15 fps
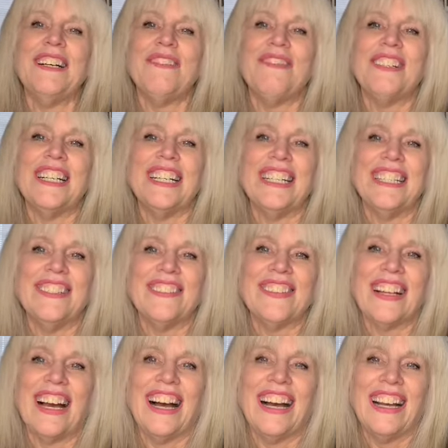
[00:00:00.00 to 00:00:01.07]
But
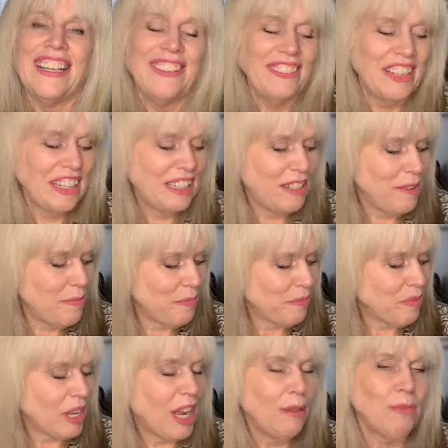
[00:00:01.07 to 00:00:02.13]
I'm
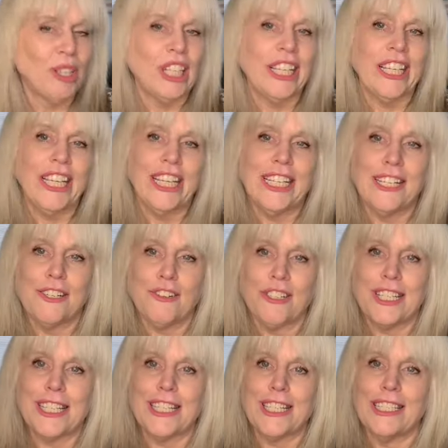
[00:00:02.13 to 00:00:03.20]
really
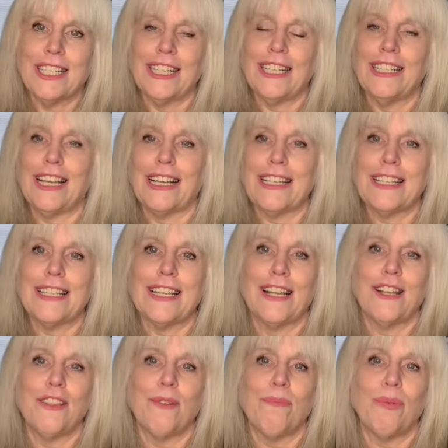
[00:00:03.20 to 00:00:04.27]
interested, like I said,
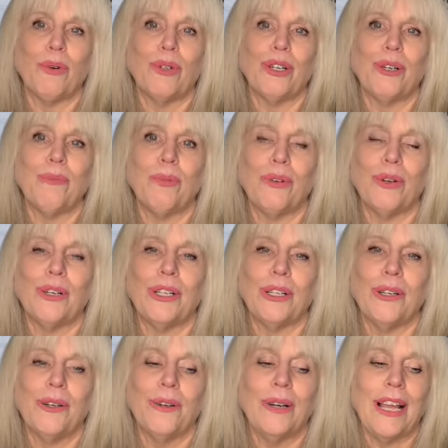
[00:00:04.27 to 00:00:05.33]
in the
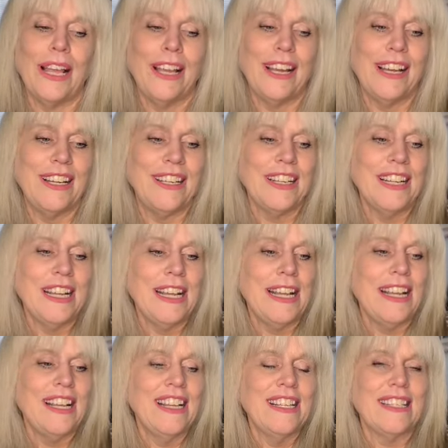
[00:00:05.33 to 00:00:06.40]
Boro and
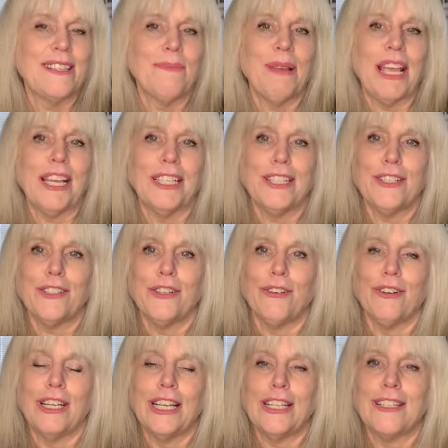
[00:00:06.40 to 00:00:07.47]
some hand
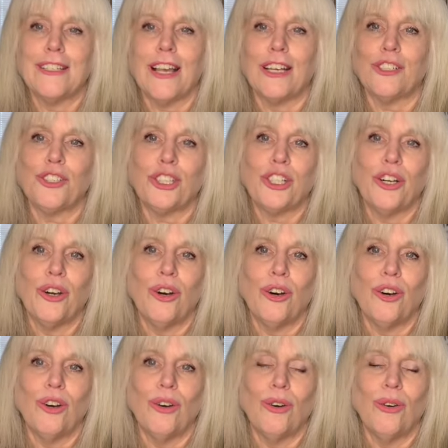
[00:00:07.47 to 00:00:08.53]
sewing
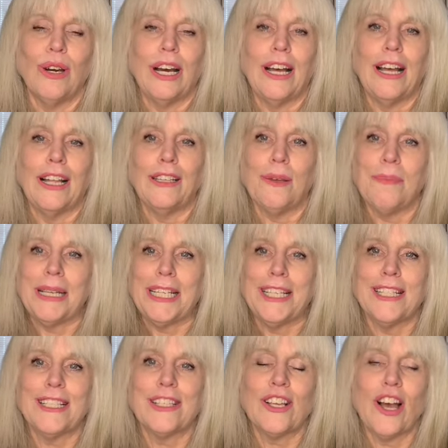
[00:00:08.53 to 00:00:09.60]
Sashiko
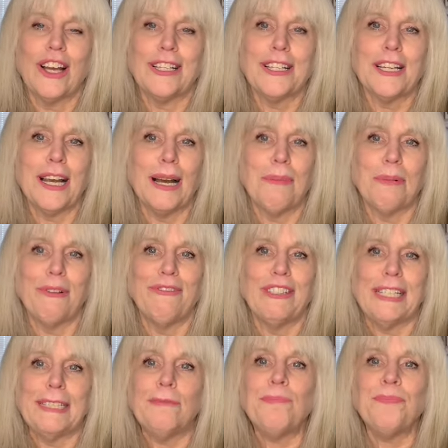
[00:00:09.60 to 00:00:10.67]
elements on top of
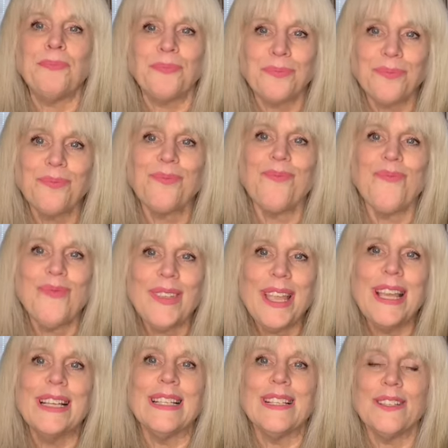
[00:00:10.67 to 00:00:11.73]
it.
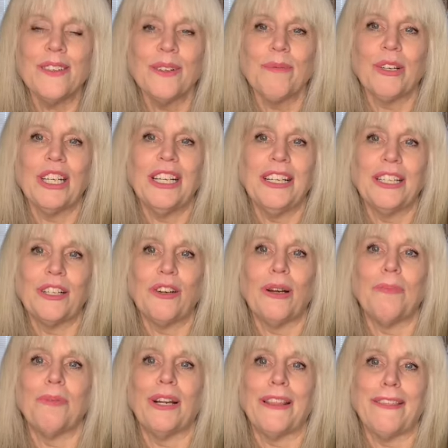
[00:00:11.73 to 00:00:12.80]
And so I'm going to
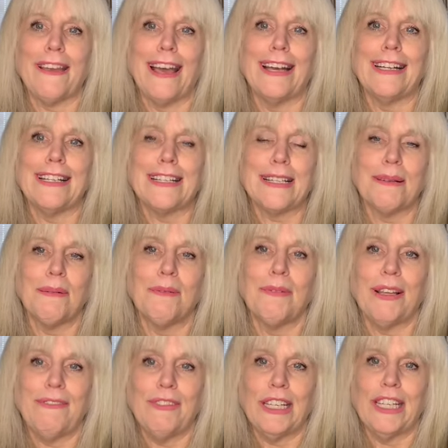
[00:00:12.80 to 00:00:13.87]
incorporate that in some of
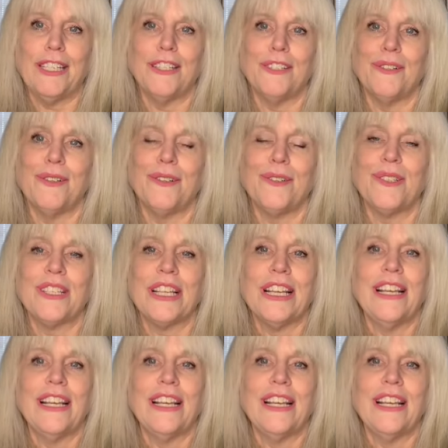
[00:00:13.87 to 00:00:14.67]
my videos